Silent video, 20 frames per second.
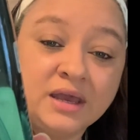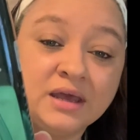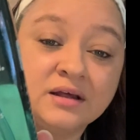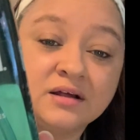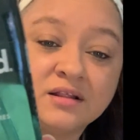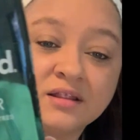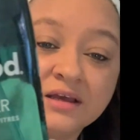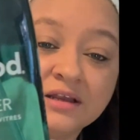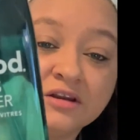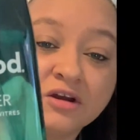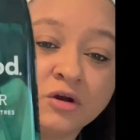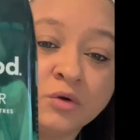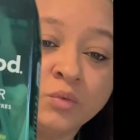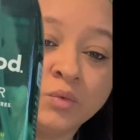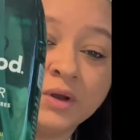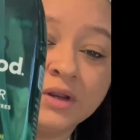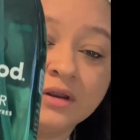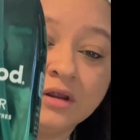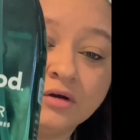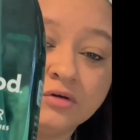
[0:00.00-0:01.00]
it cleaned her
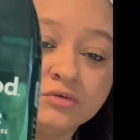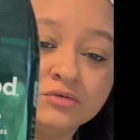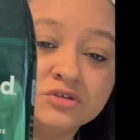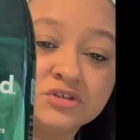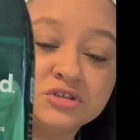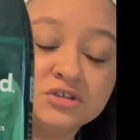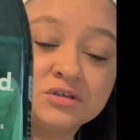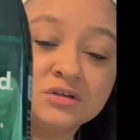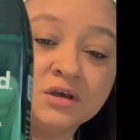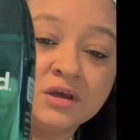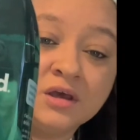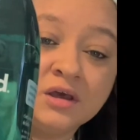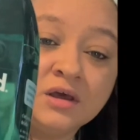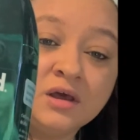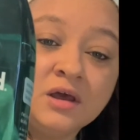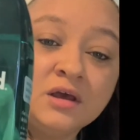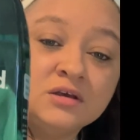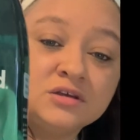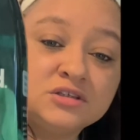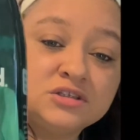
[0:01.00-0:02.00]
windows.
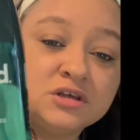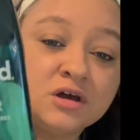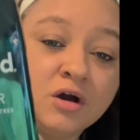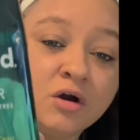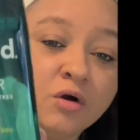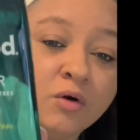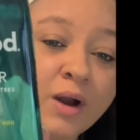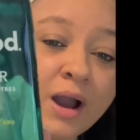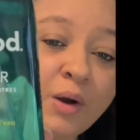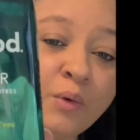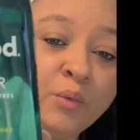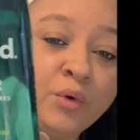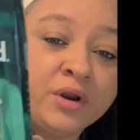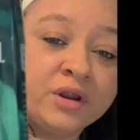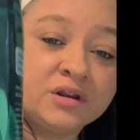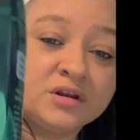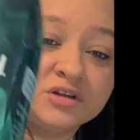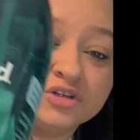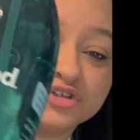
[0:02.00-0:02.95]
So I wanted to